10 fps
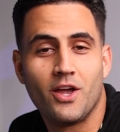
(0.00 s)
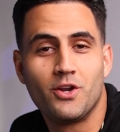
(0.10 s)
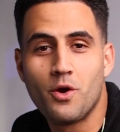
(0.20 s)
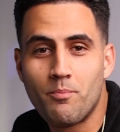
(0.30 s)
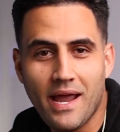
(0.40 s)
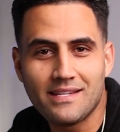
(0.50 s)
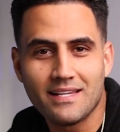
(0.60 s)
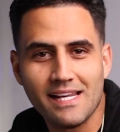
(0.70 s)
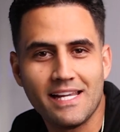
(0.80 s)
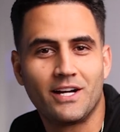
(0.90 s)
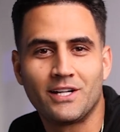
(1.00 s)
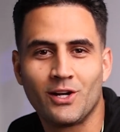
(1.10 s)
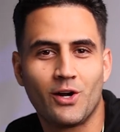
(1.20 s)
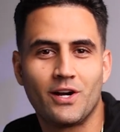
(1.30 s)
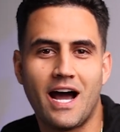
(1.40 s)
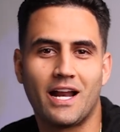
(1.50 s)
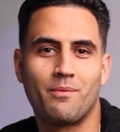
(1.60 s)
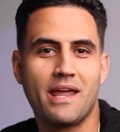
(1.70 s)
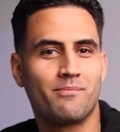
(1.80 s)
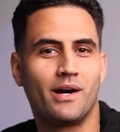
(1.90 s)
You're basically gonna learn how to
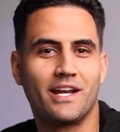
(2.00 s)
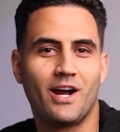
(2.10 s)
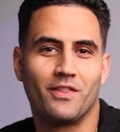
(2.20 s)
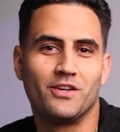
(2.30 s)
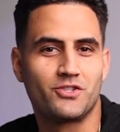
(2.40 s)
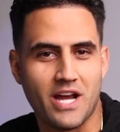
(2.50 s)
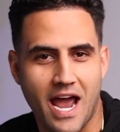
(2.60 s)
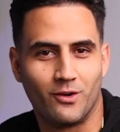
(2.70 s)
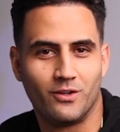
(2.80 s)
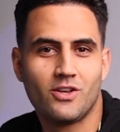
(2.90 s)
make money on this channel.